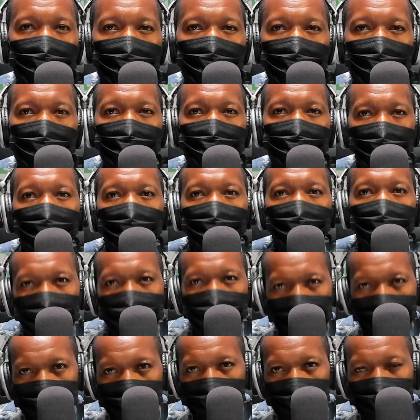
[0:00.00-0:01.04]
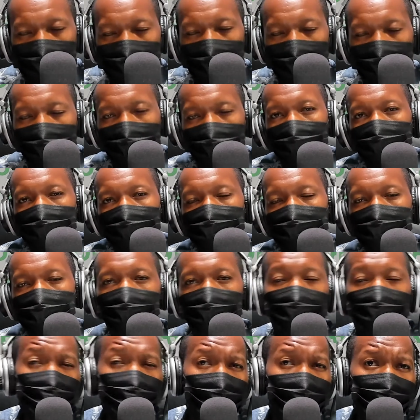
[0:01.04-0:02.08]
per what she is saying, to
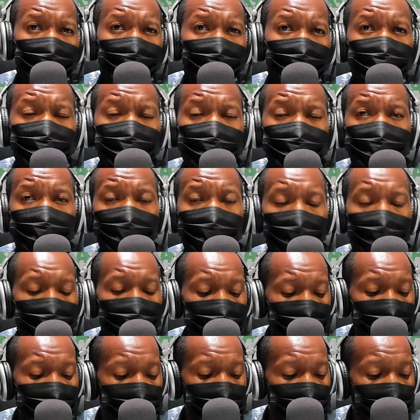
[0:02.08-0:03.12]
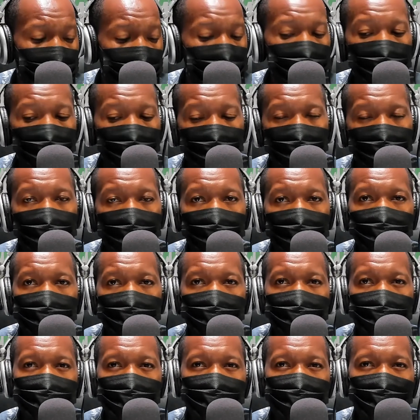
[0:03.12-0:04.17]
come back home to establish a center that
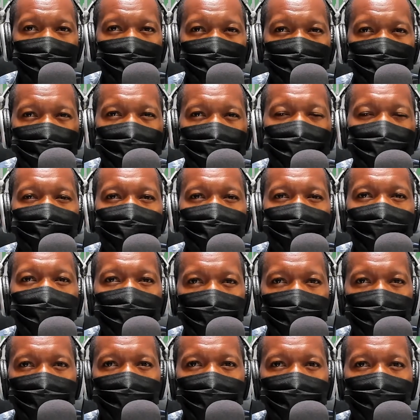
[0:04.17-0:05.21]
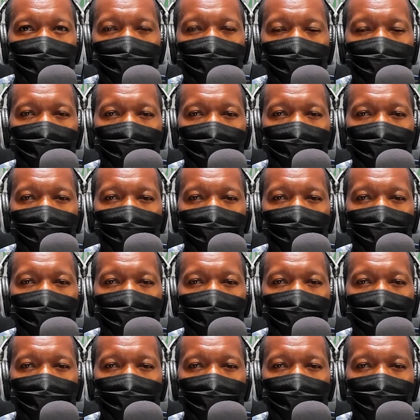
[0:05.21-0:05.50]
is specifically